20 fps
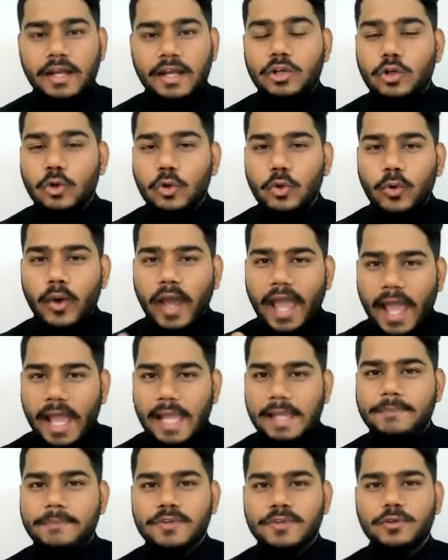to
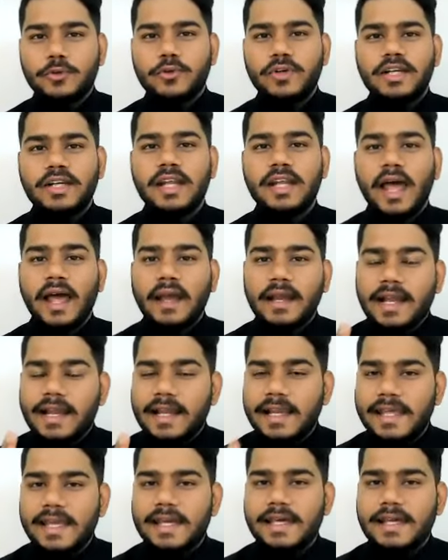help student
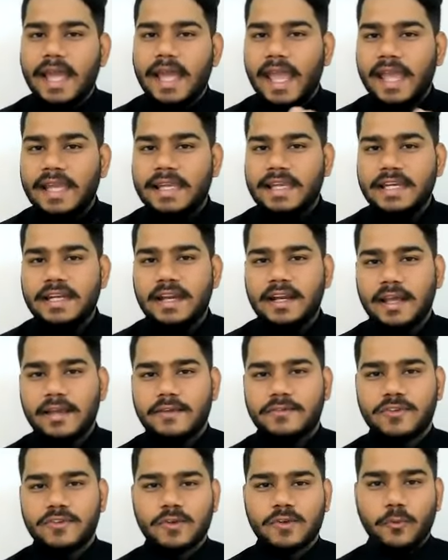clear any
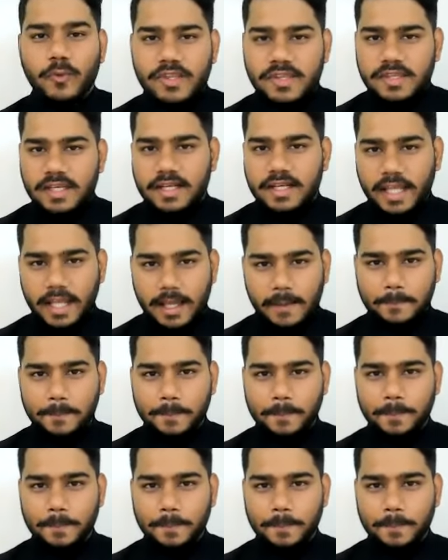drives which they take up.